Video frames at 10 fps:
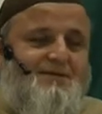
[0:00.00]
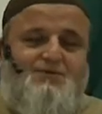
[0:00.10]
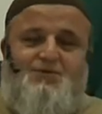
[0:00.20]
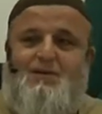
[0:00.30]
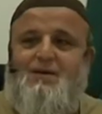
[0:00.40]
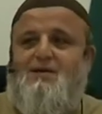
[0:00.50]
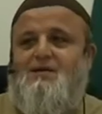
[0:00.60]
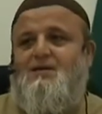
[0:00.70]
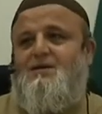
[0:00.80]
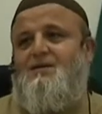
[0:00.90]

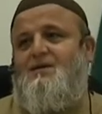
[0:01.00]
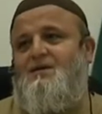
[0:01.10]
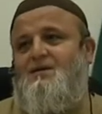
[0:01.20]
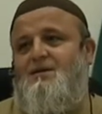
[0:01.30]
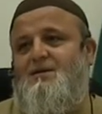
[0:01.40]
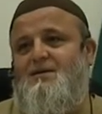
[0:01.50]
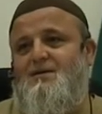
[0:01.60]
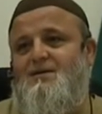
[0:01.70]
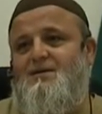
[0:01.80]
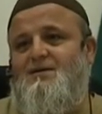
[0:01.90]
Subhanallah.
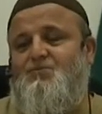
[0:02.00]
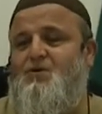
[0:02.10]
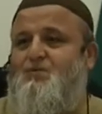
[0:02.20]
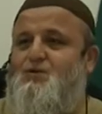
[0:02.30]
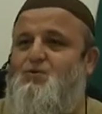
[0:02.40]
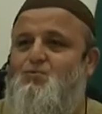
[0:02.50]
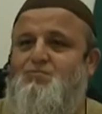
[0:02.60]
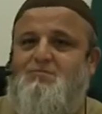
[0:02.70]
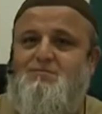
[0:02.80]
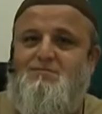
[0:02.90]
What
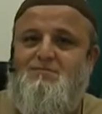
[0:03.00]
do?